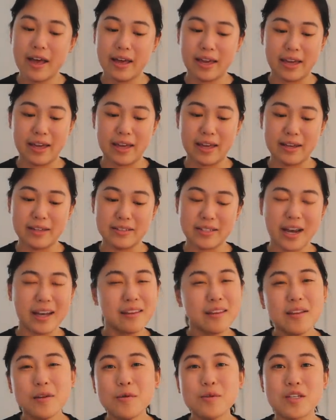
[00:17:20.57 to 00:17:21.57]
And I
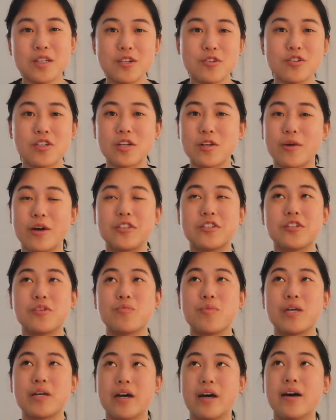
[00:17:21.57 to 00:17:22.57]
thought that was an interesting question
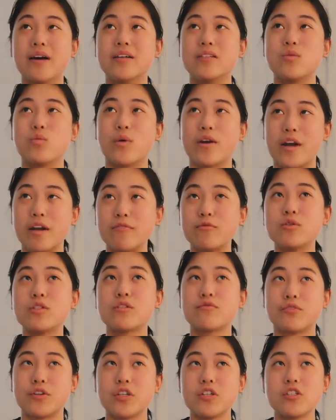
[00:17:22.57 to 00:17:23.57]
because when I was
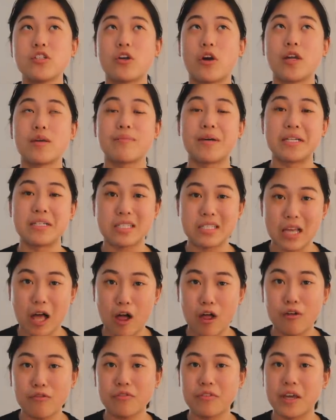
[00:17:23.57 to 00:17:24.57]
first starting
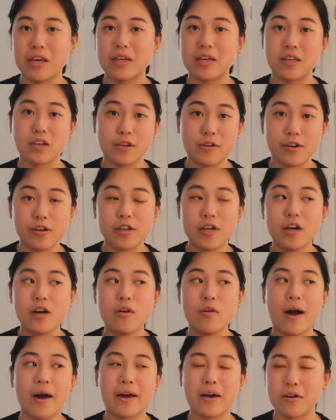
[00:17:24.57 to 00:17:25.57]
myself like a year
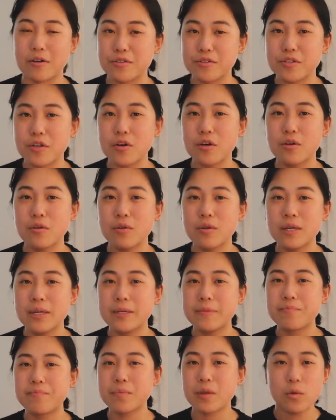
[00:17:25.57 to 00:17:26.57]
ago, I also
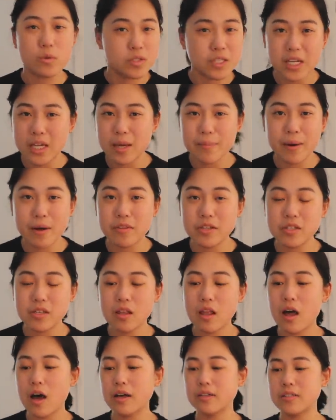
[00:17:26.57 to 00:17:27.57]
was thinking about this a
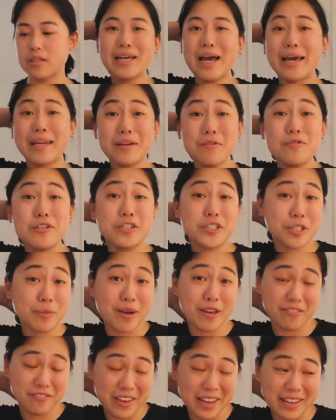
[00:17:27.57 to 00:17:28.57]
lot. I didn't want to show
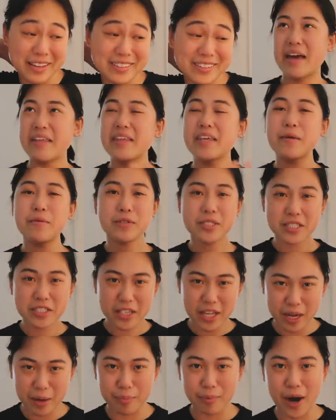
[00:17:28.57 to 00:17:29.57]
my face. I think it was just
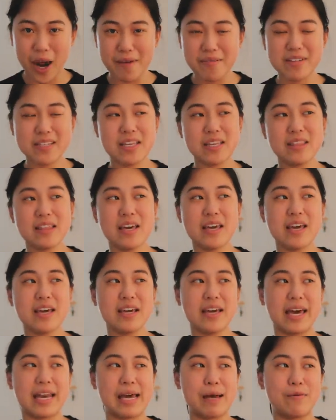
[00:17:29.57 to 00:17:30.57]
like a privacy
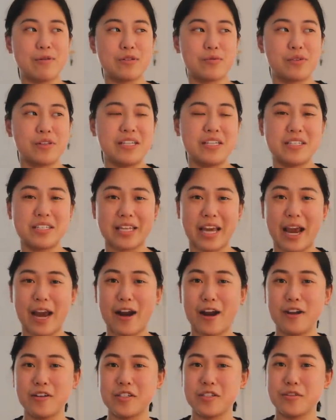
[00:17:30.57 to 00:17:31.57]
thing and I was really
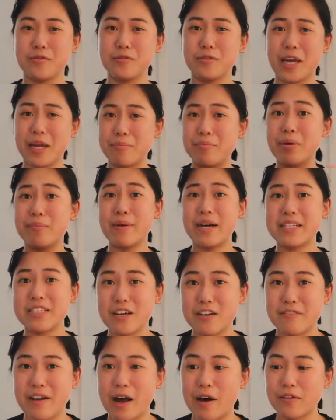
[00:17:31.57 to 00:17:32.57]
scared to like put
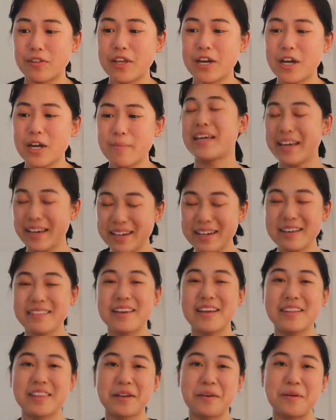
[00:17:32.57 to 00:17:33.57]
myself out there. And I
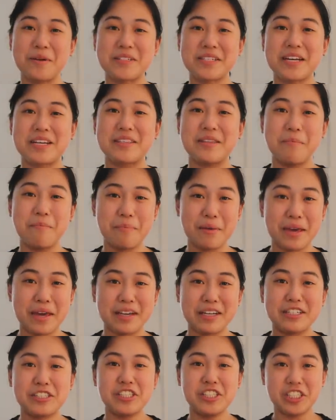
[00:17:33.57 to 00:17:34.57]
think there was like the
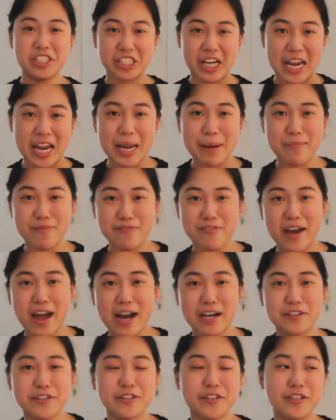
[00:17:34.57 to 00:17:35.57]
big shame
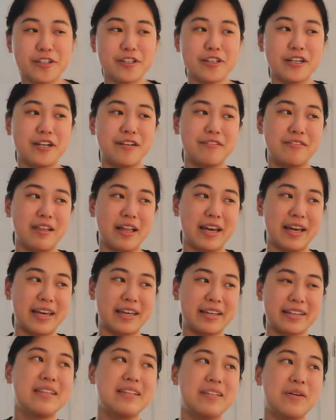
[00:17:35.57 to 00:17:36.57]
factor of
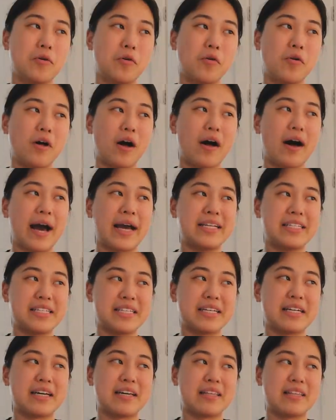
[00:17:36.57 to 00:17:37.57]
like the whole
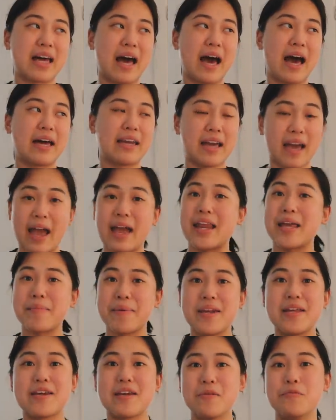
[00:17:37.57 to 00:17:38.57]
idea that
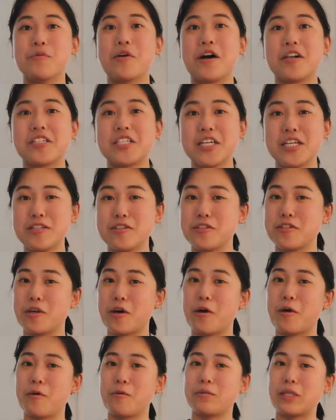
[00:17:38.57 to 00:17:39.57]
anybody can watch it.
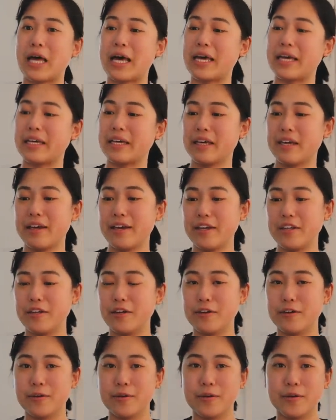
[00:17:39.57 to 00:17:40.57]
So like
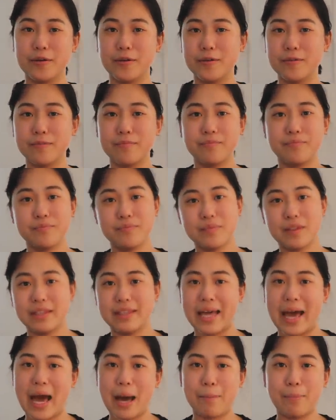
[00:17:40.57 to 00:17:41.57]
you're
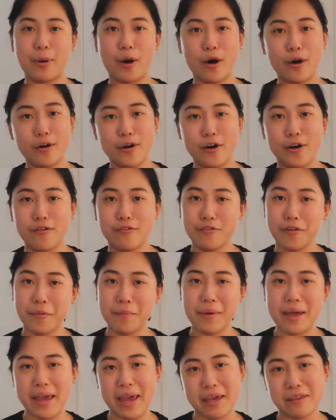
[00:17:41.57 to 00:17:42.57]
lab partner
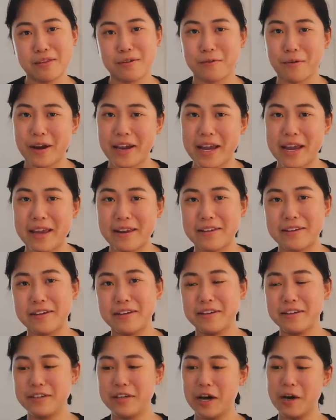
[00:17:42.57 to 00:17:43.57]
from eighth grade
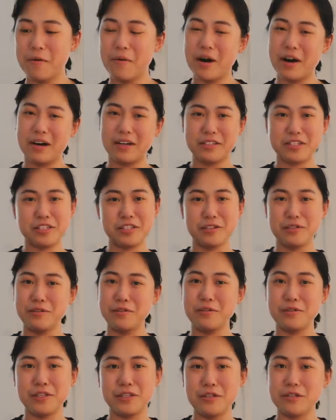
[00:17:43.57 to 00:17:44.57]
could go
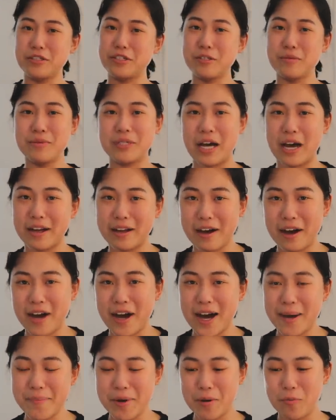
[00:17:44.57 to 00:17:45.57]
onto
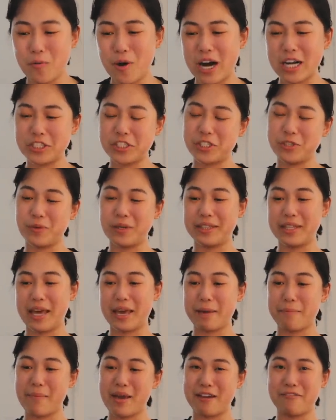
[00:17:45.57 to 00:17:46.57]
youtube.com and watch you and
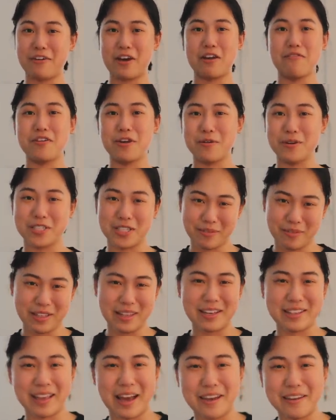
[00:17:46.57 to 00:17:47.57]
like make fun of you or something
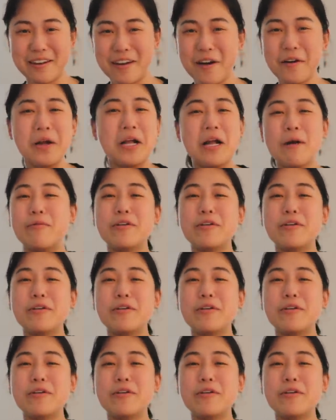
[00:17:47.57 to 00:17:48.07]
like that, you know?